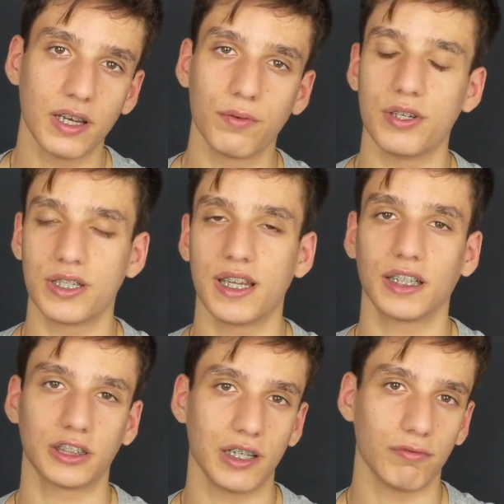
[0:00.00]
which is
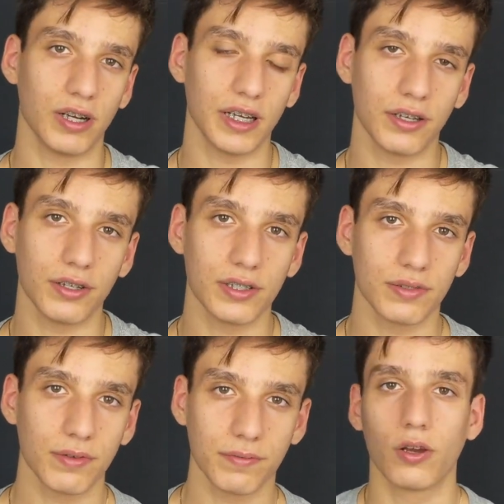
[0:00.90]
actually really good.
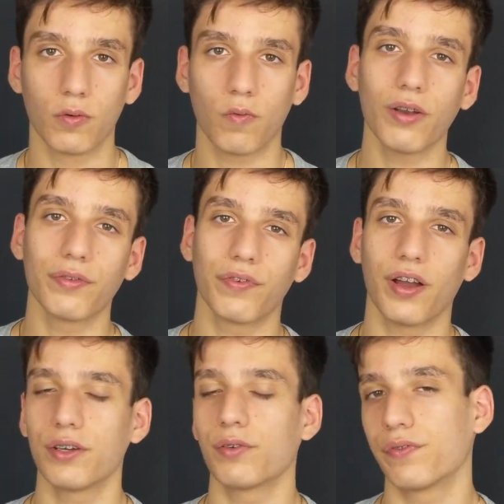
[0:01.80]
One
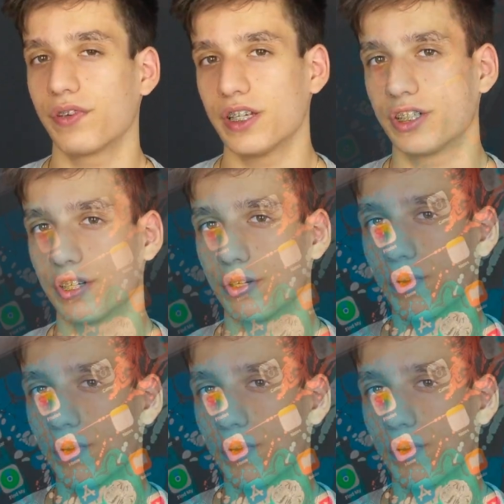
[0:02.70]
final feature